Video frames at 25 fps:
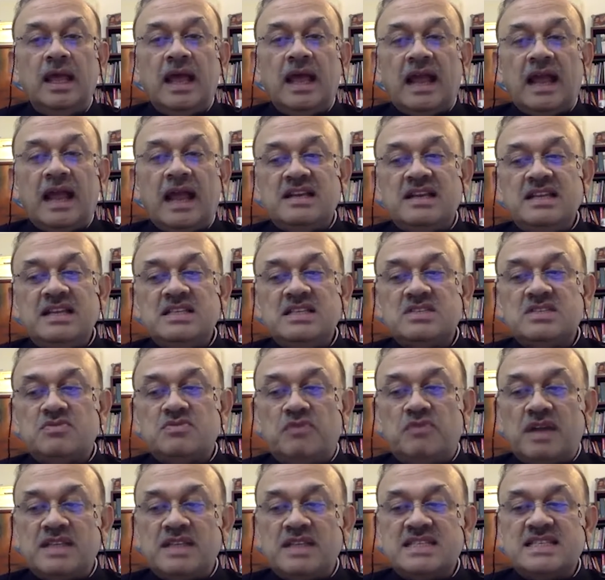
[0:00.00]
at least
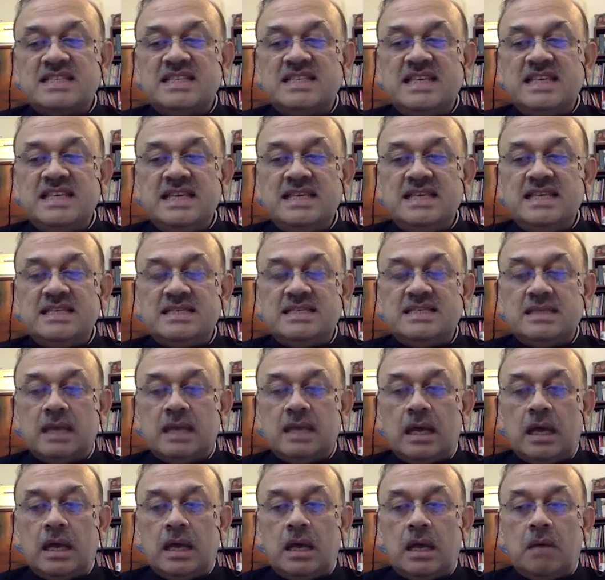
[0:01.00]
one sees
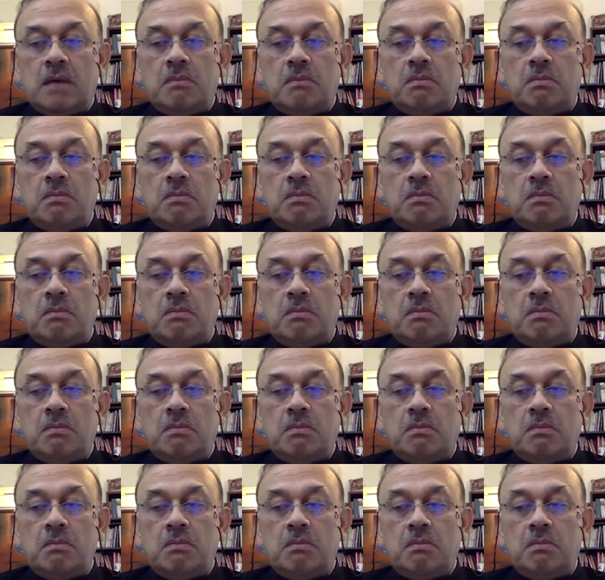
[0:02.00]
a